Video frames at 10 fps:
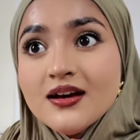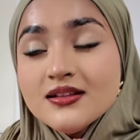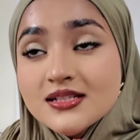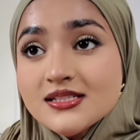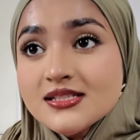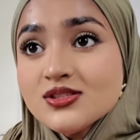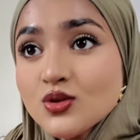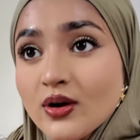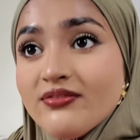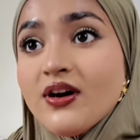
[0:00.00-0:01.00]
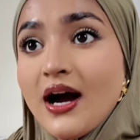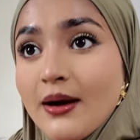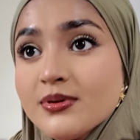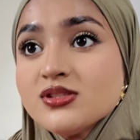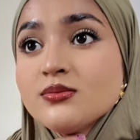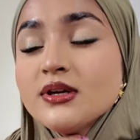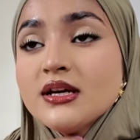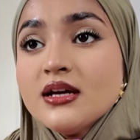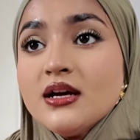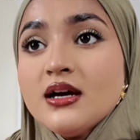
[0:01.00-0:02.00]
This has never happened to
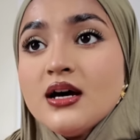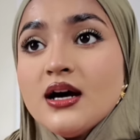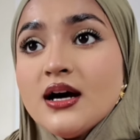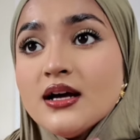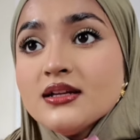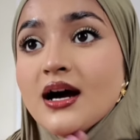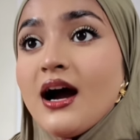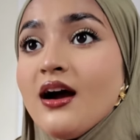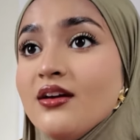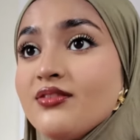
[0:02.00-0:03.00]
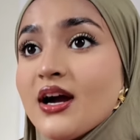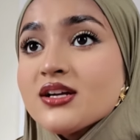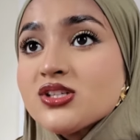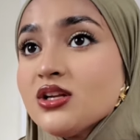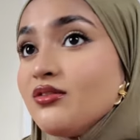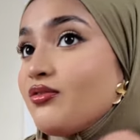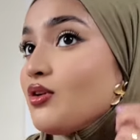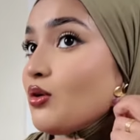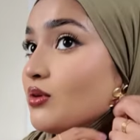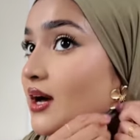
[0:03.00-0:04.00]
me. And I've actually
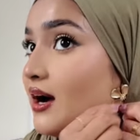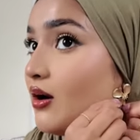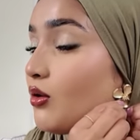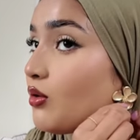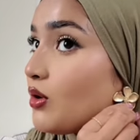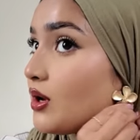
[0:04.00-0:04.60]
flown out